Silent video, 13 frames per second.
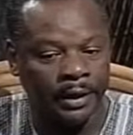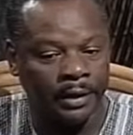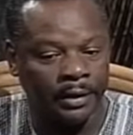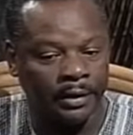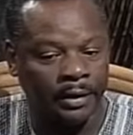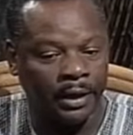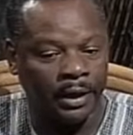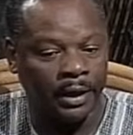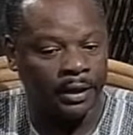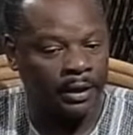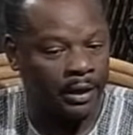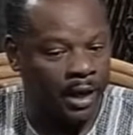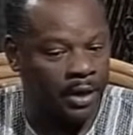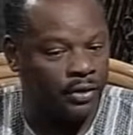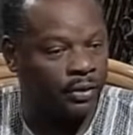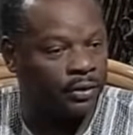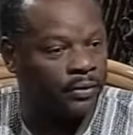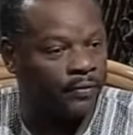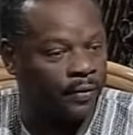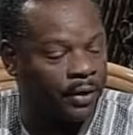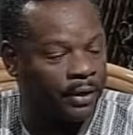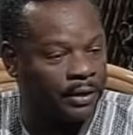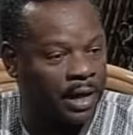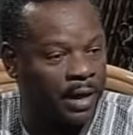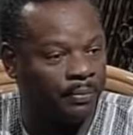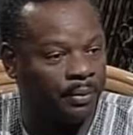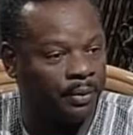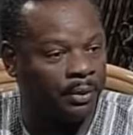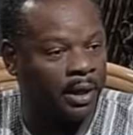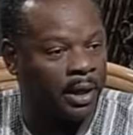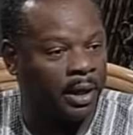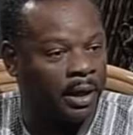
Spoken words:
the indications, for example,